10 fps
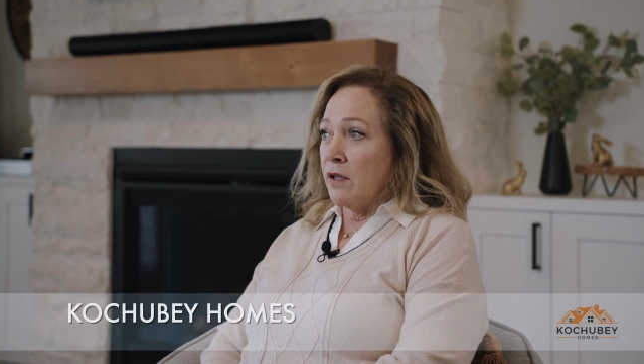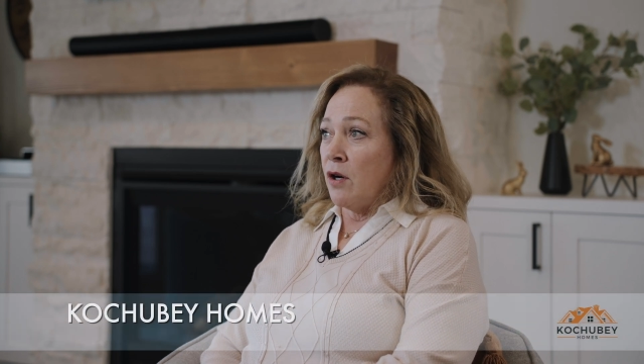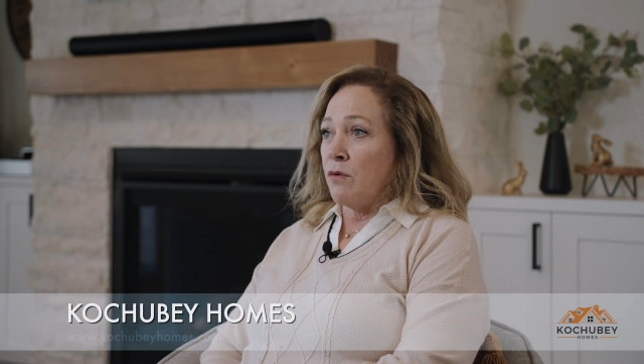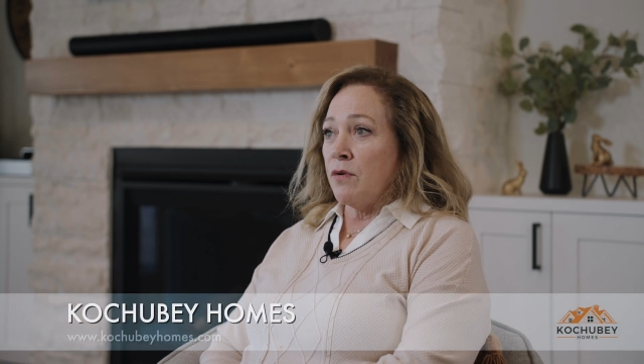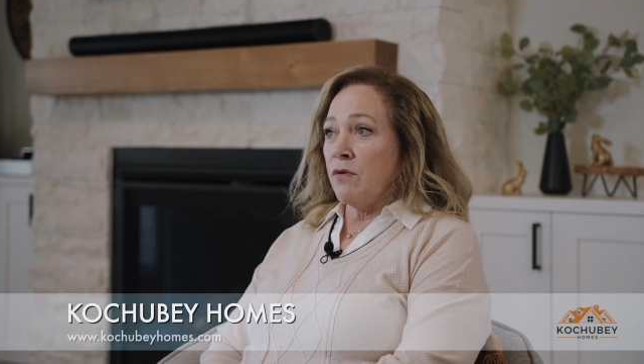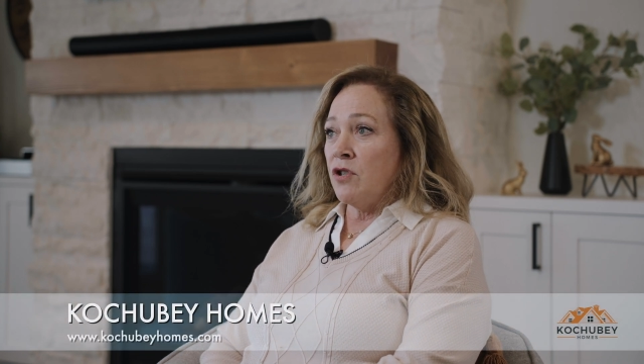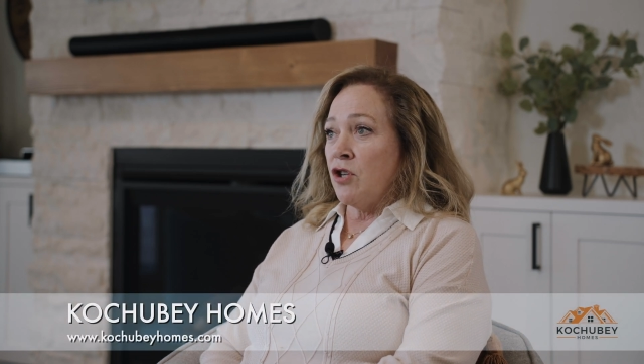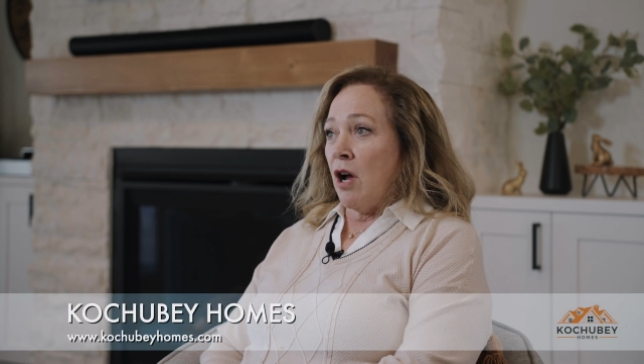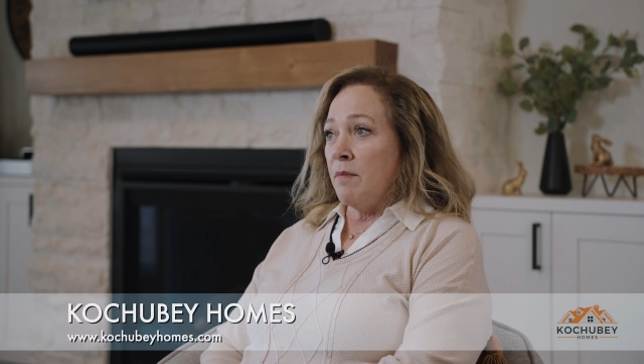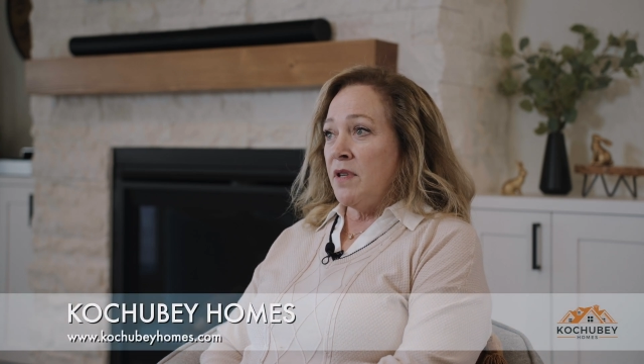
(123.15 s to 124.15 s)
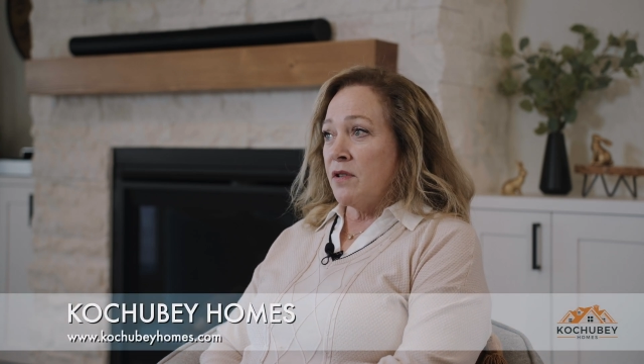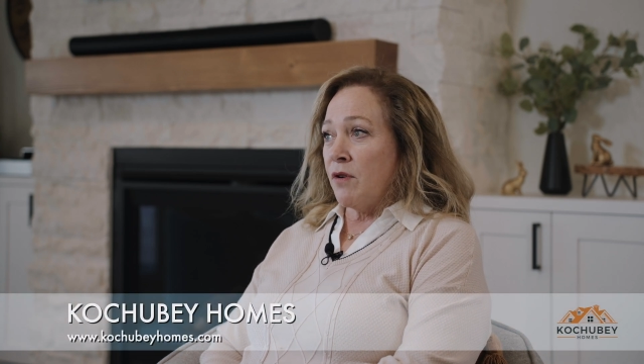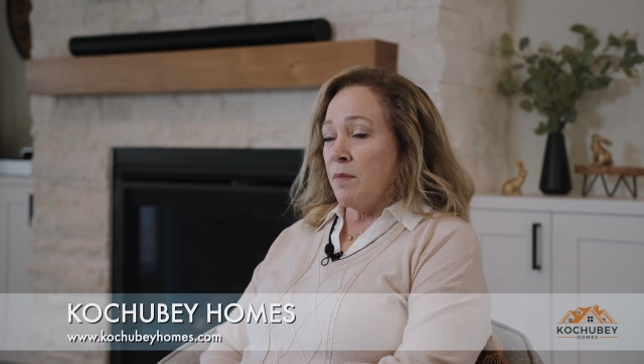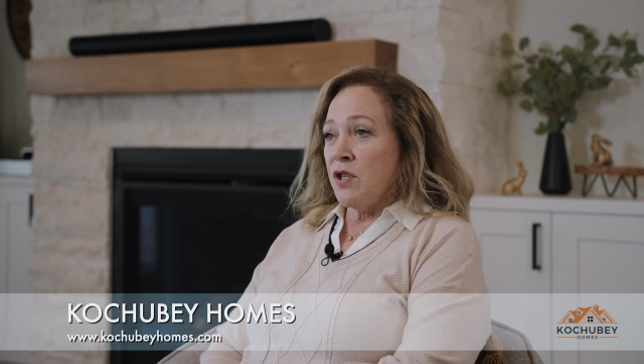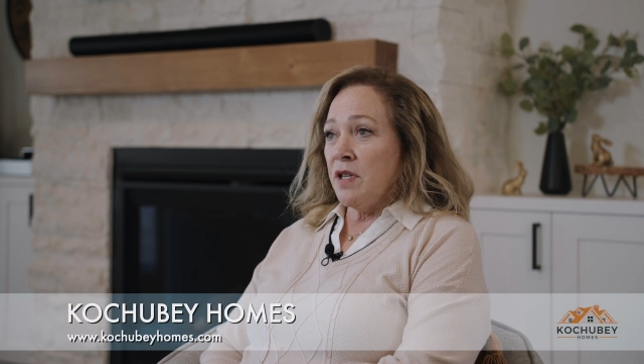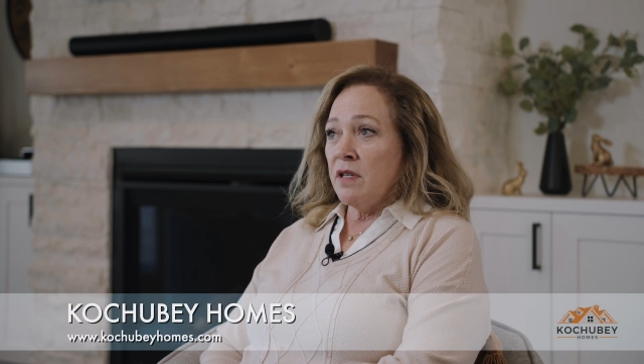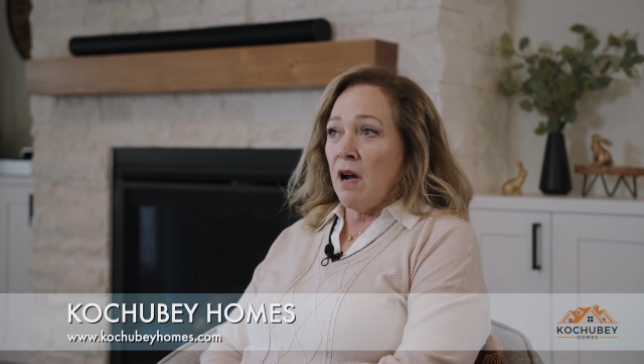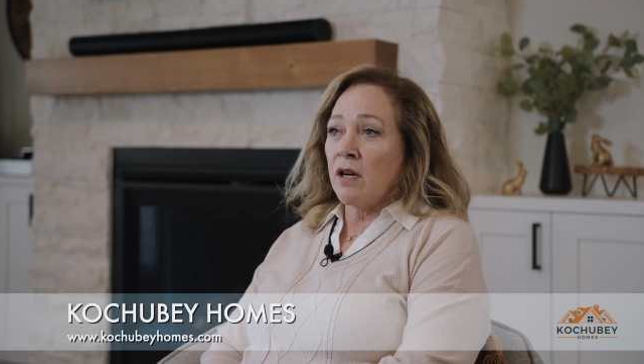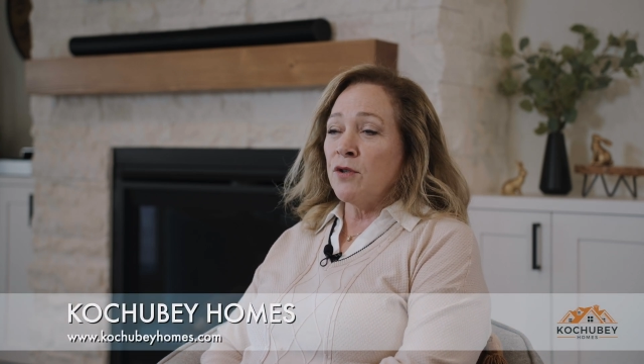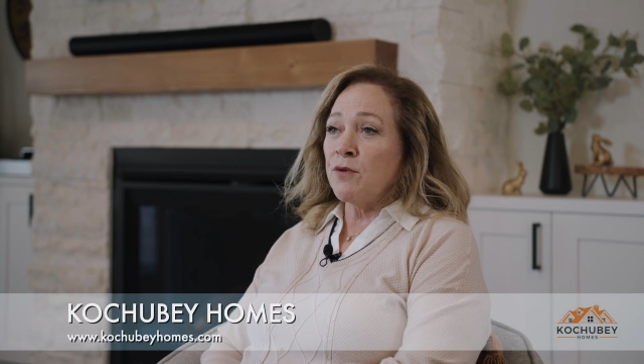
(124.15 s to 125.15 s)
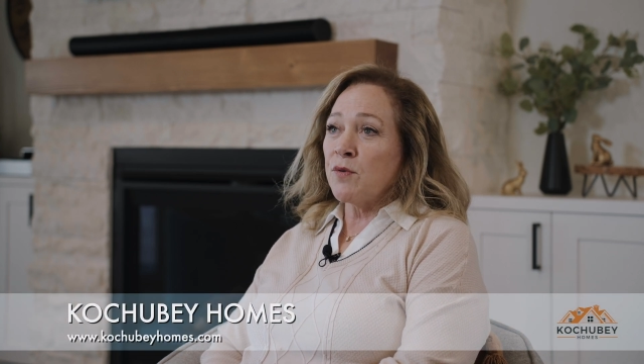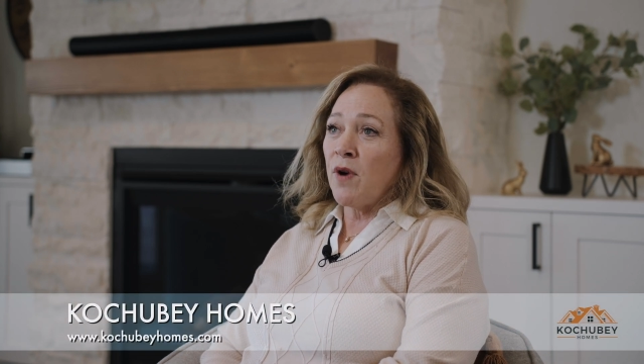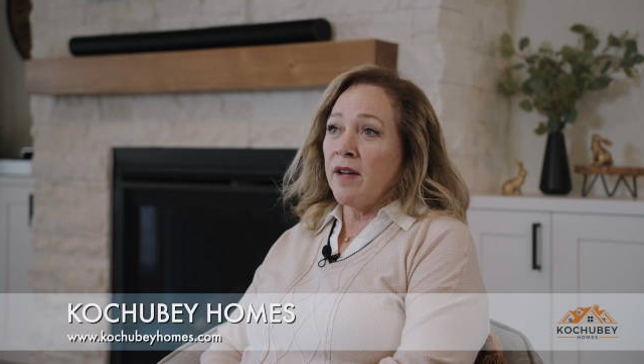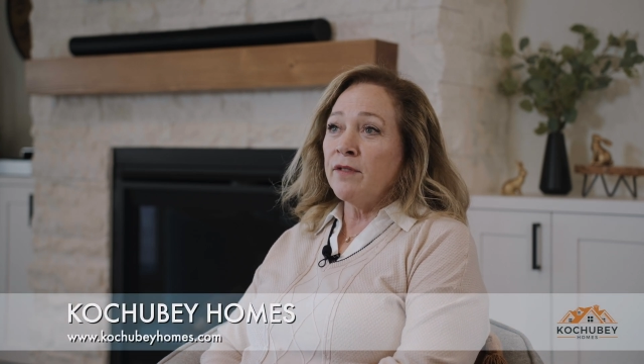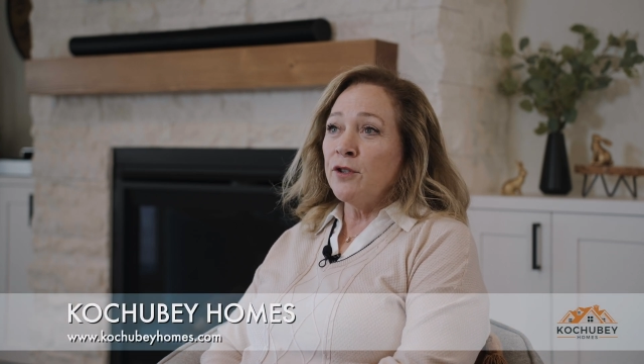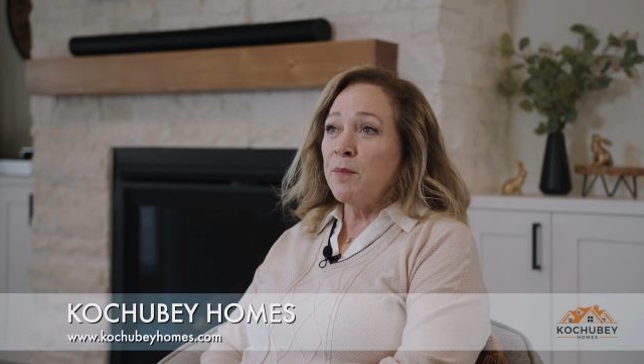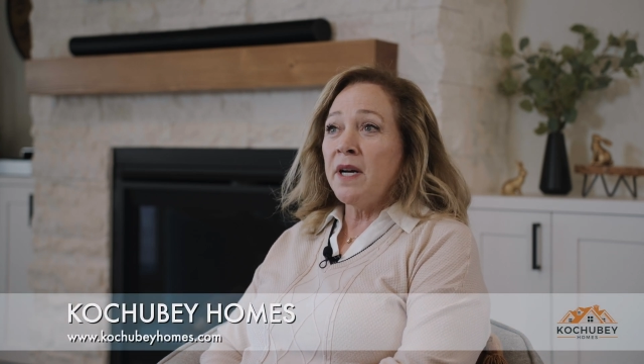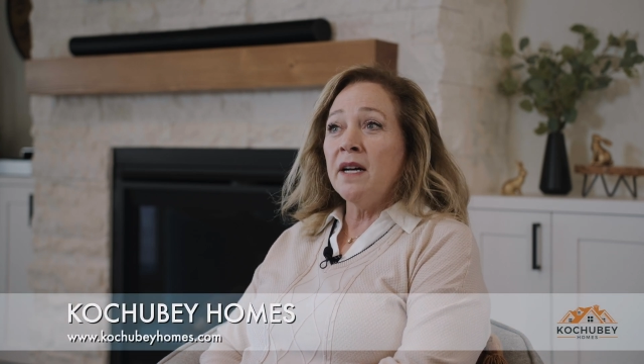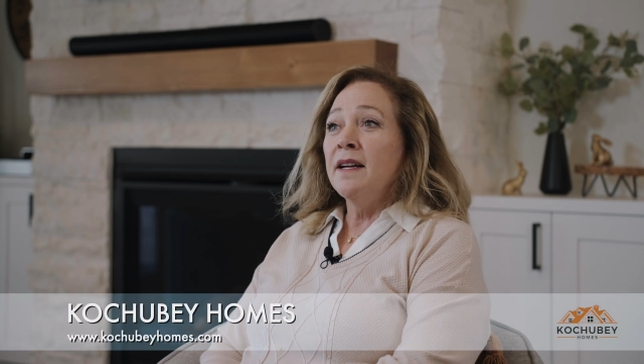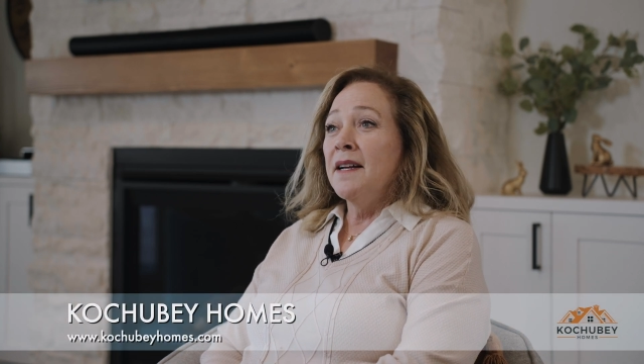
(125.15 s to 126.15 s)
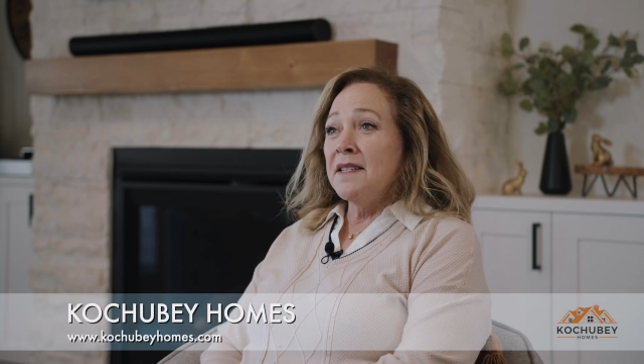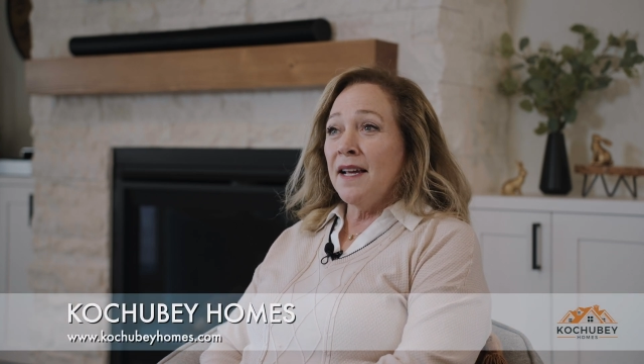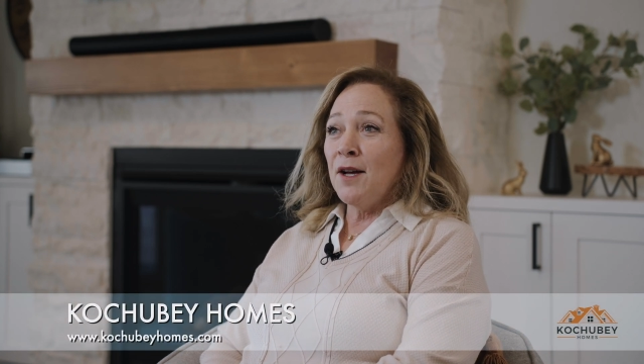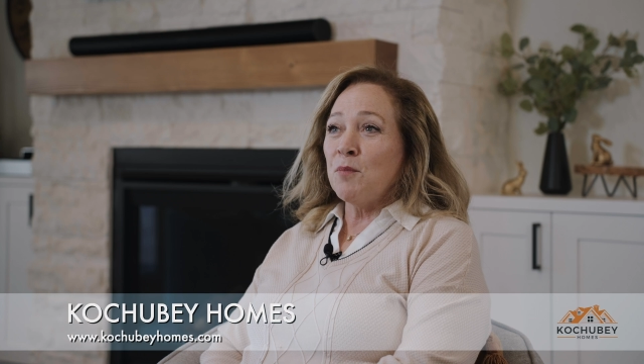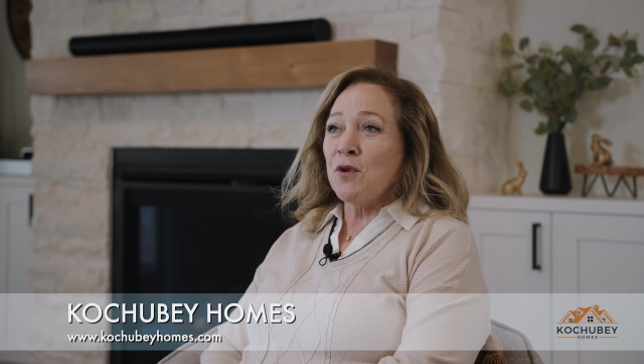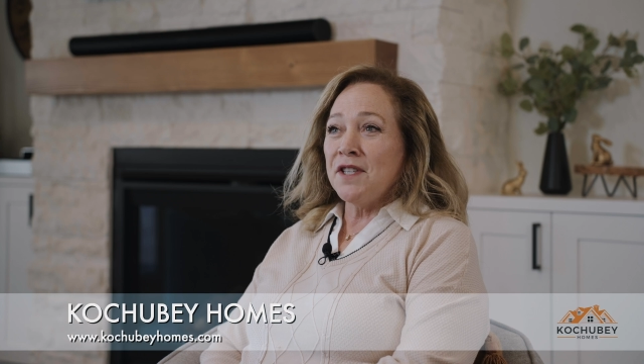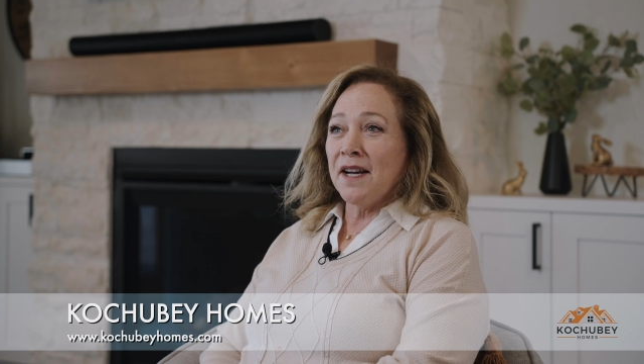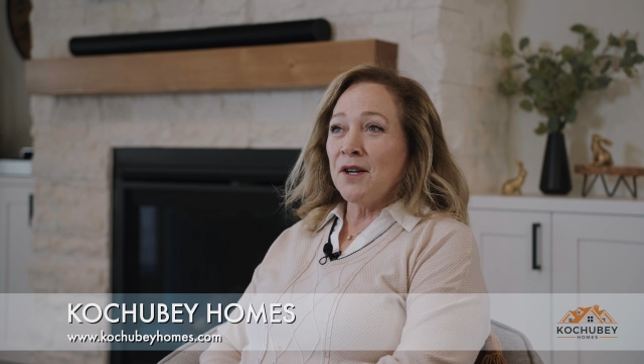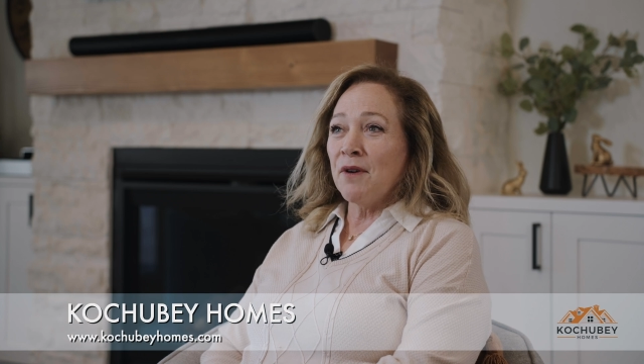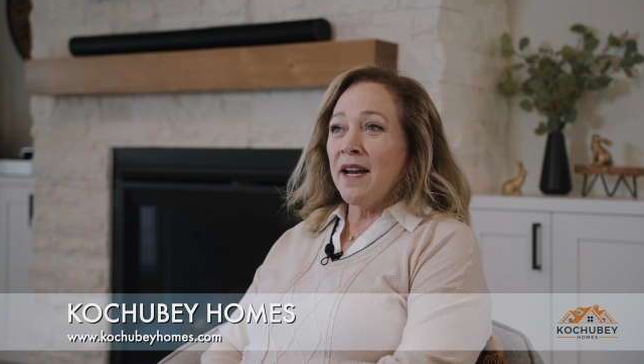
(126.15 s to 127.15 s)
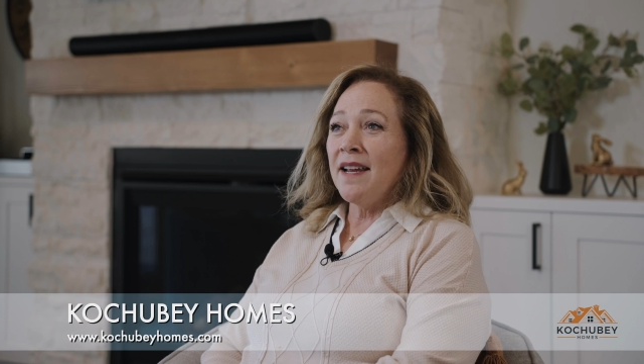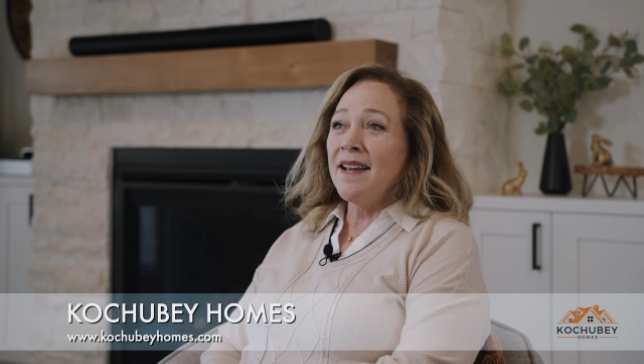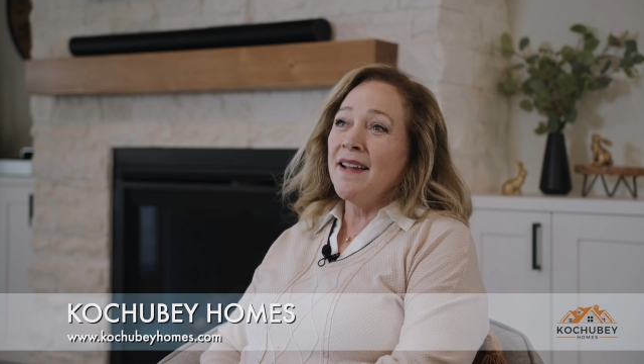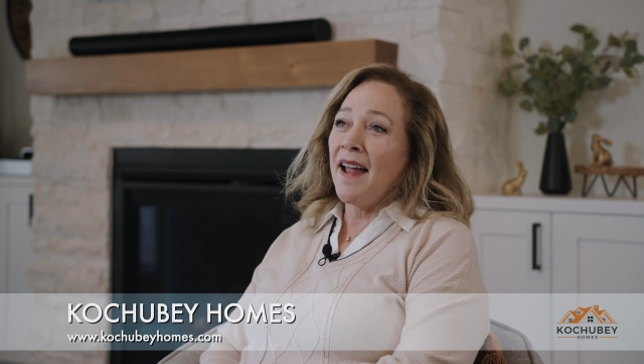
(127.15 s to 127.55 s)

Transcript: go through the job description, talk to his wife Luba to help with decorating,